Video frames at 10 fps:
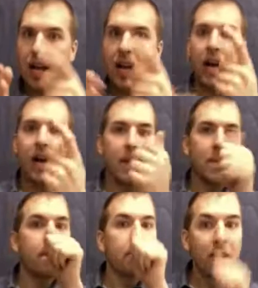And
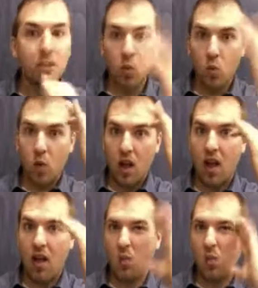then it's also going
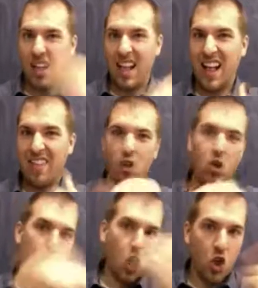to
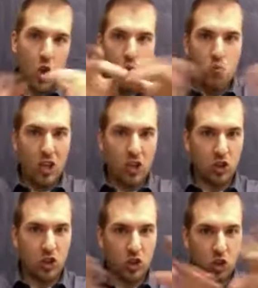require a little bit of
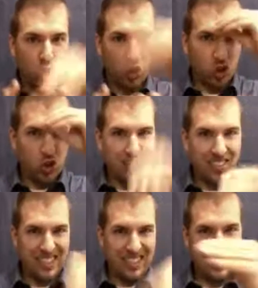patience from you guys because we
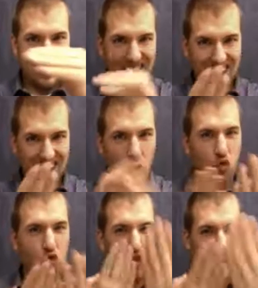have to use another
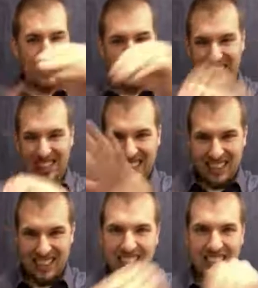equation
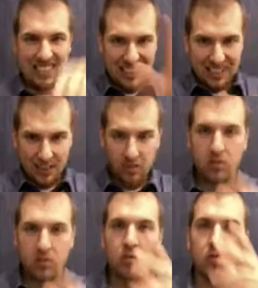
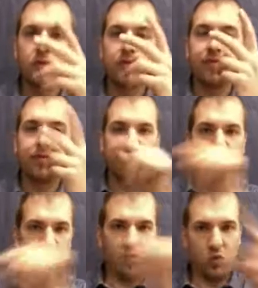in this.
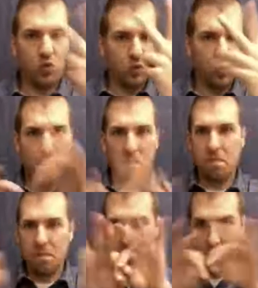
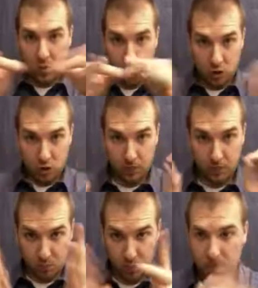So there's two
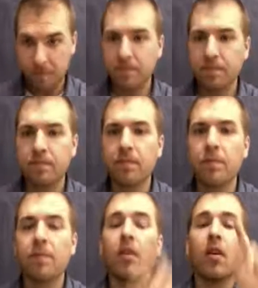equations that are
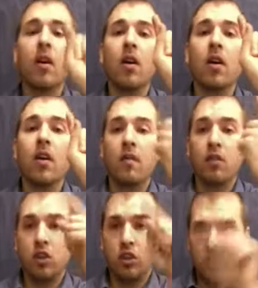important for this section.
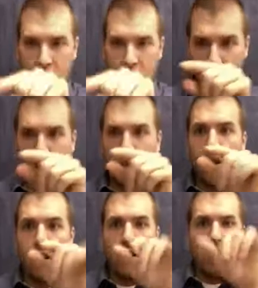So
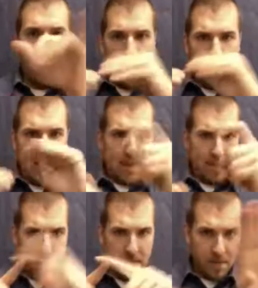the first one
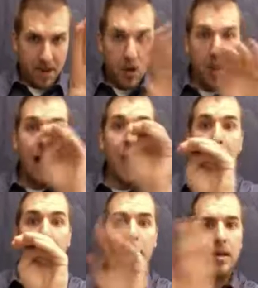is the y
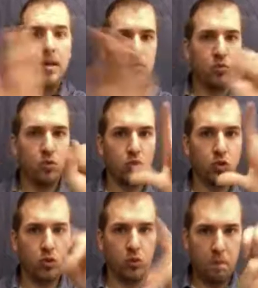equals mx plus
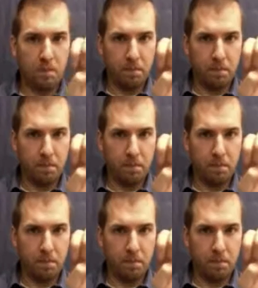b,